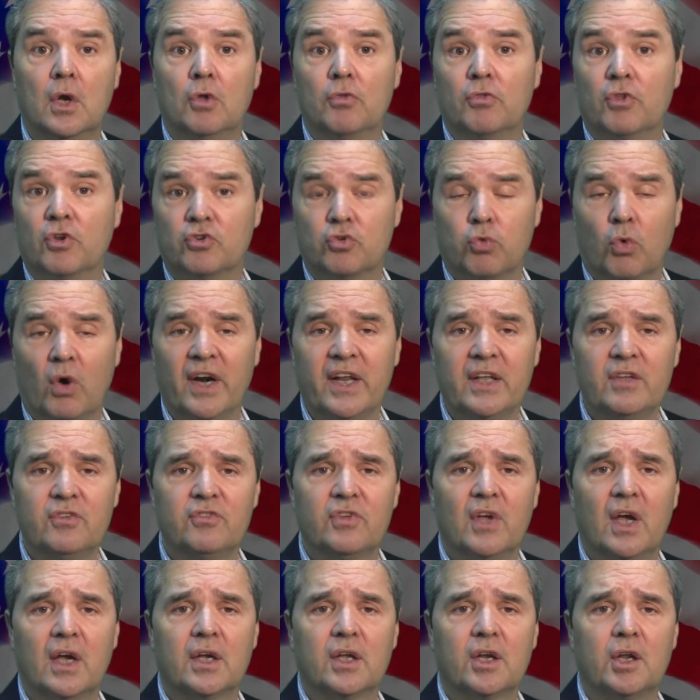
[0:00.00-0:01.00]
The
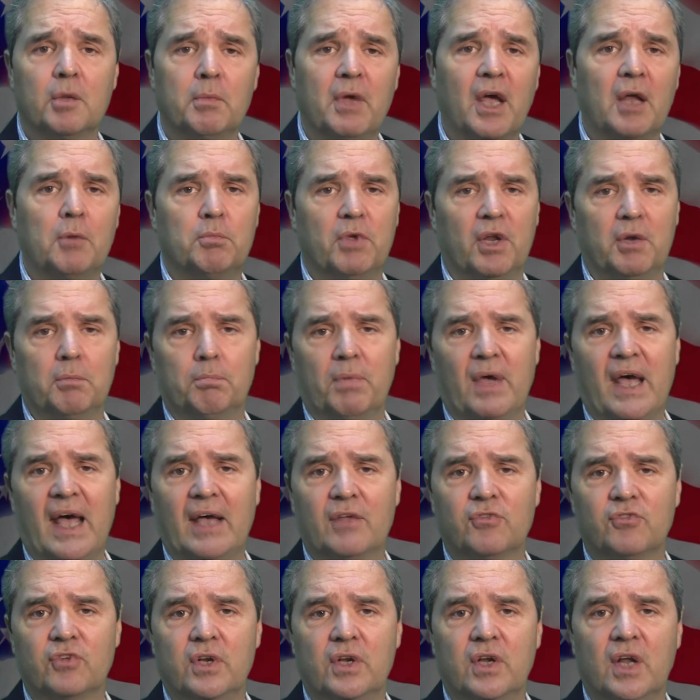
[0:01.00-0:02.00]
22nd Amendment,
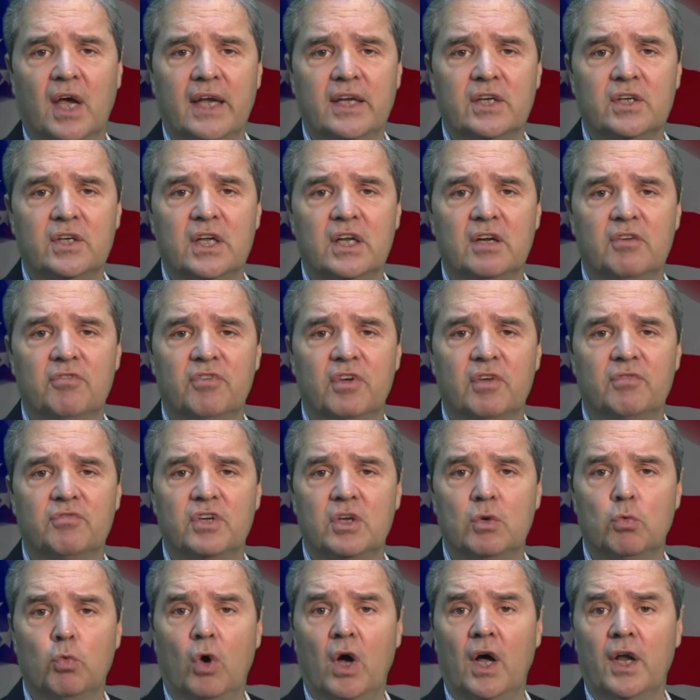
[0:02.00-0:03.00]
passed in
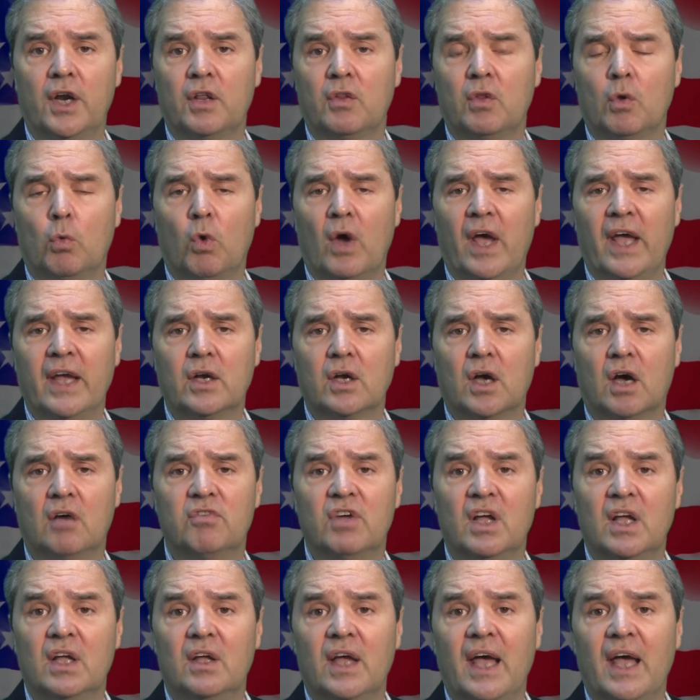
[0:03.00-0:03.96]
1951 in the wake of